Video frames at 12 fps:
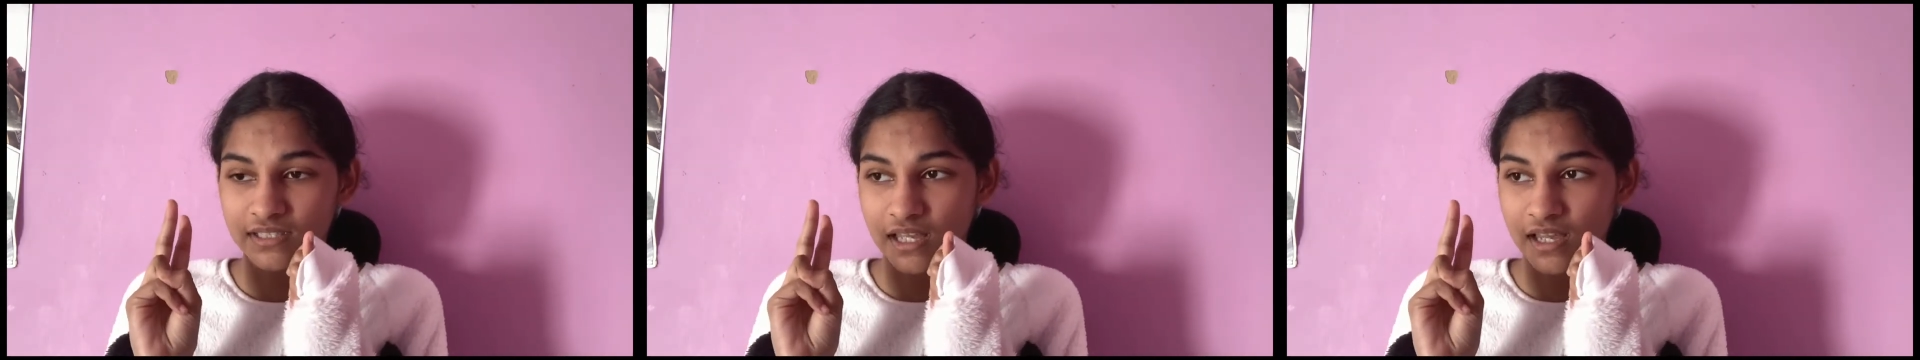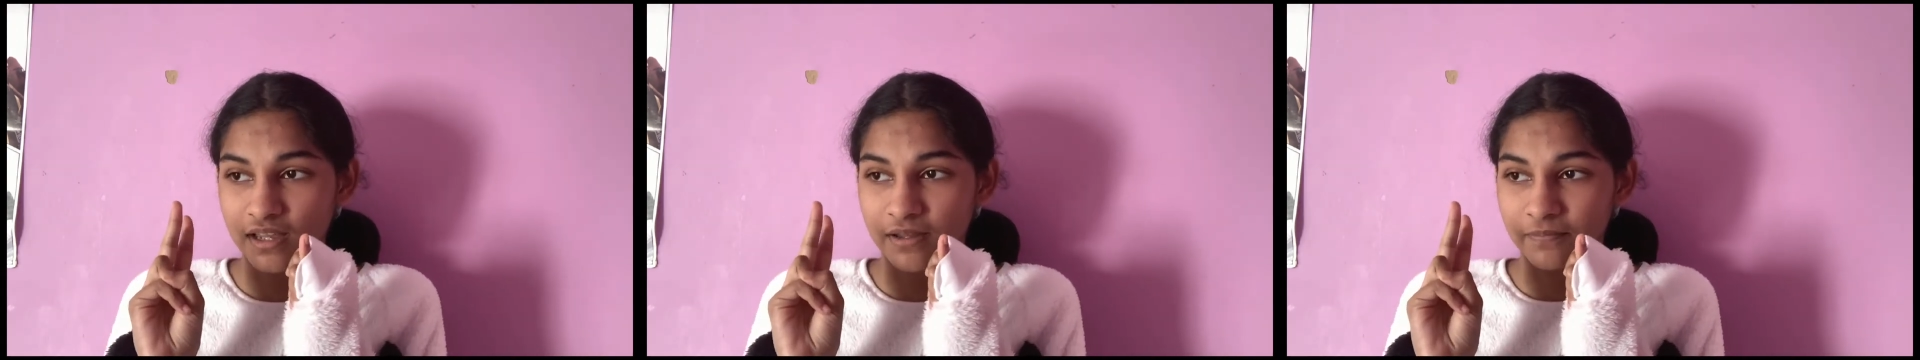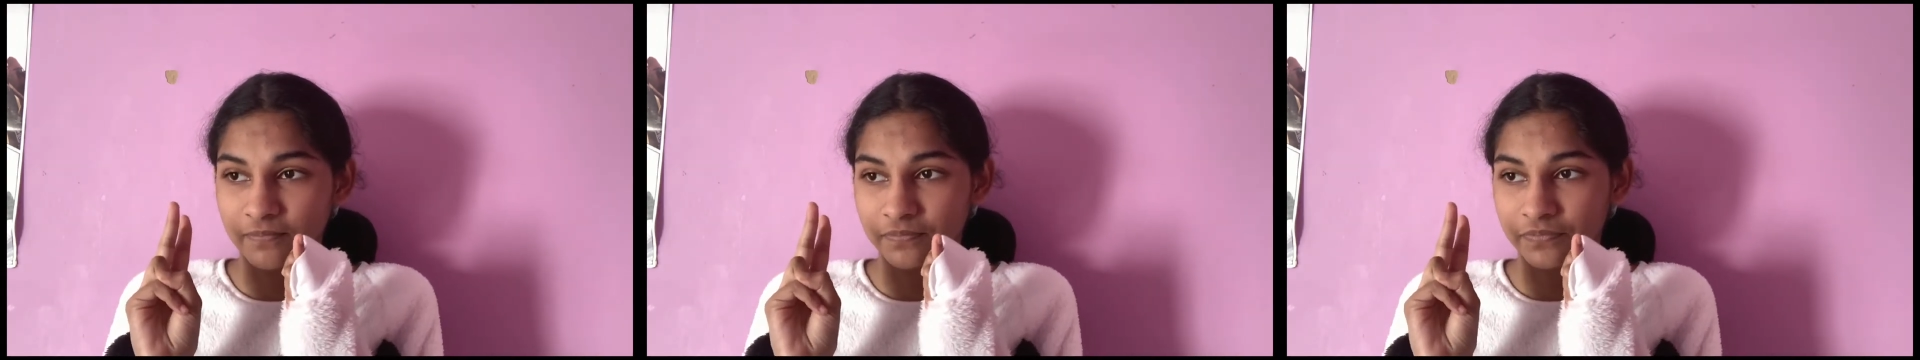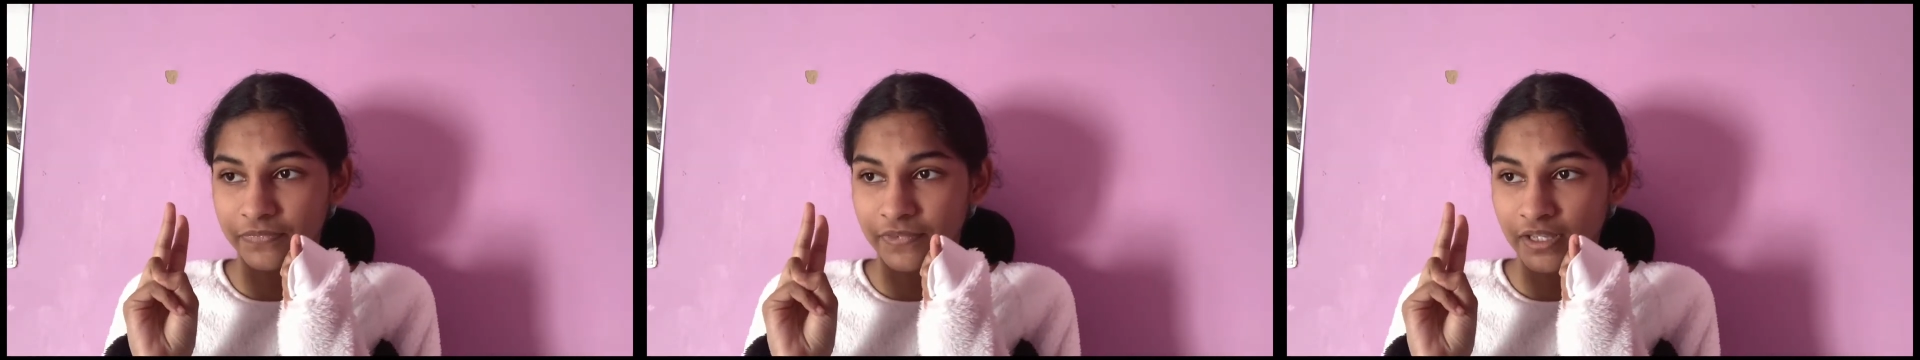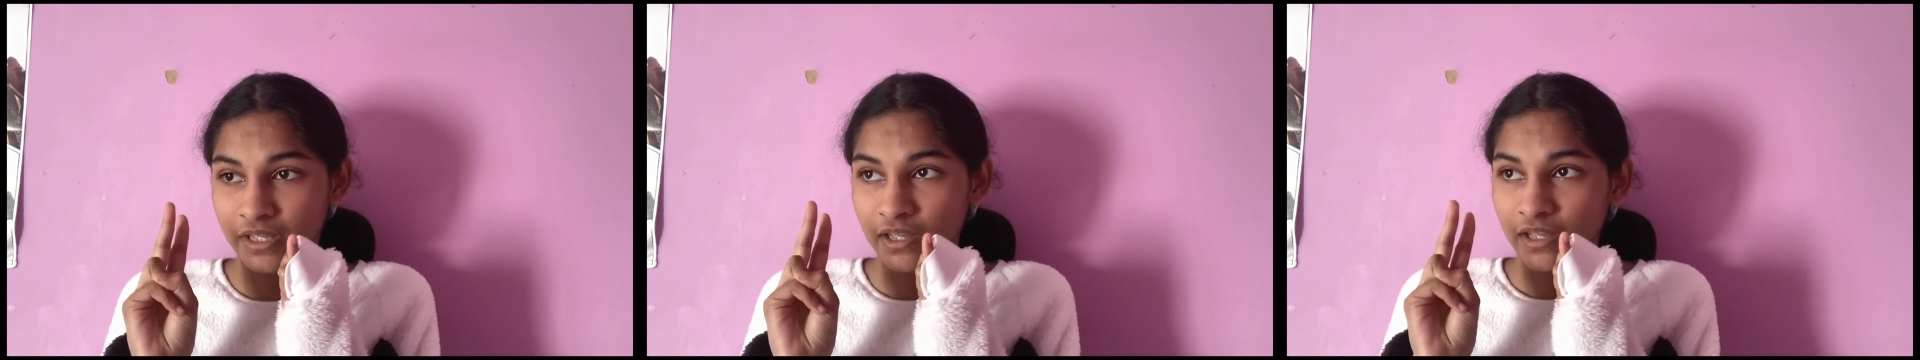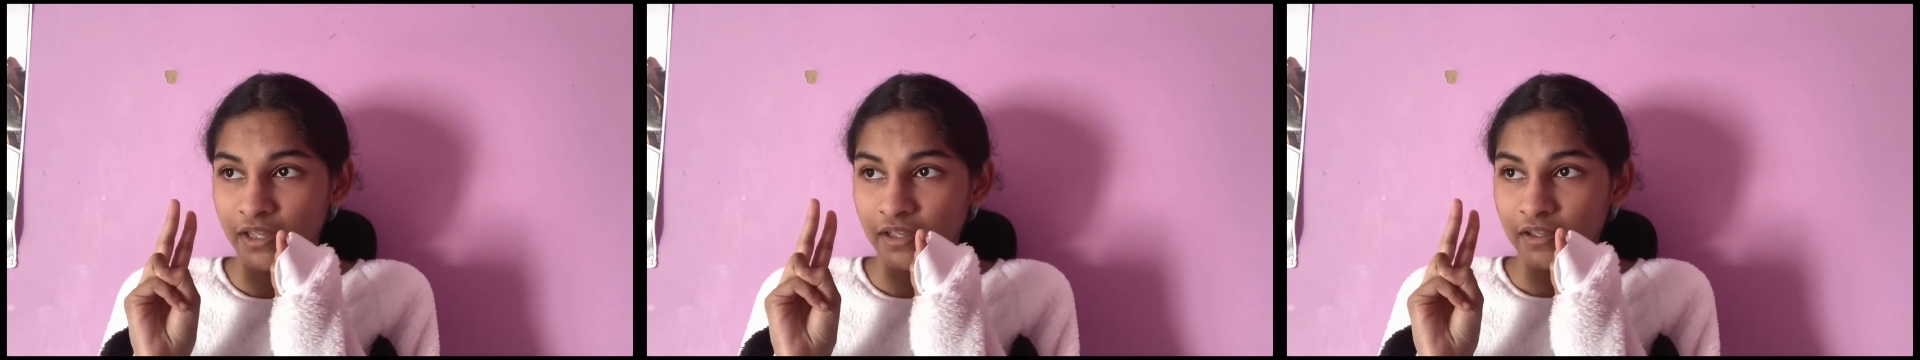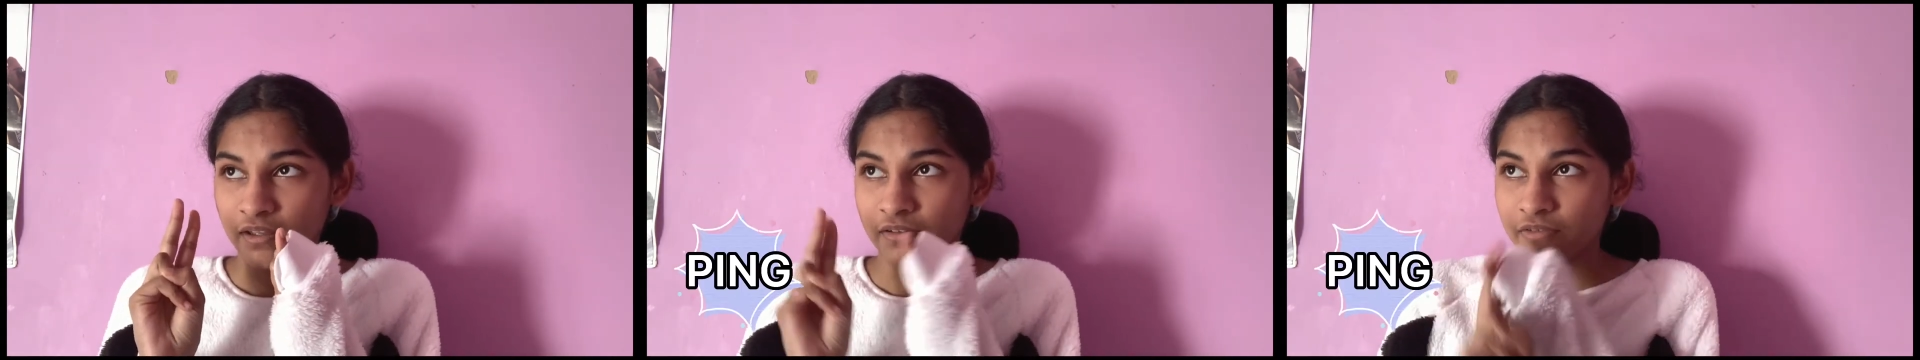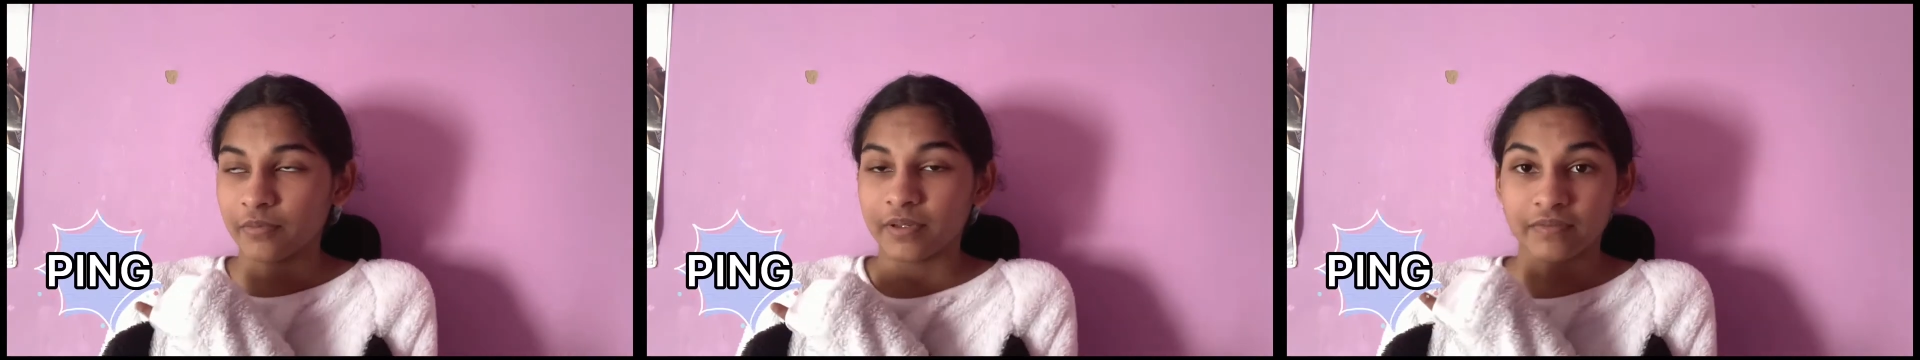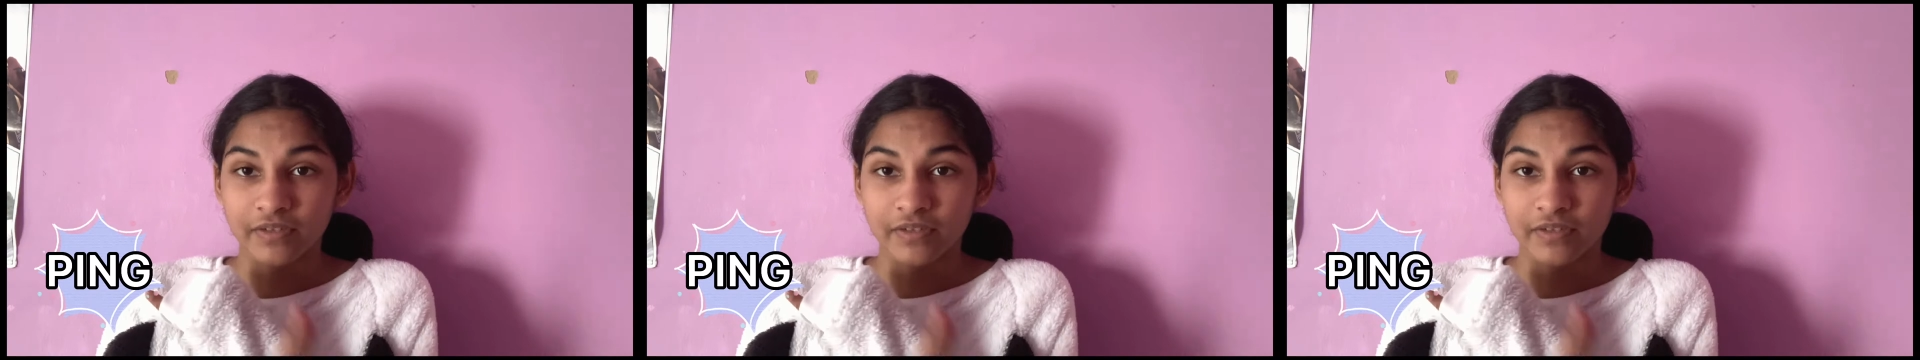um filming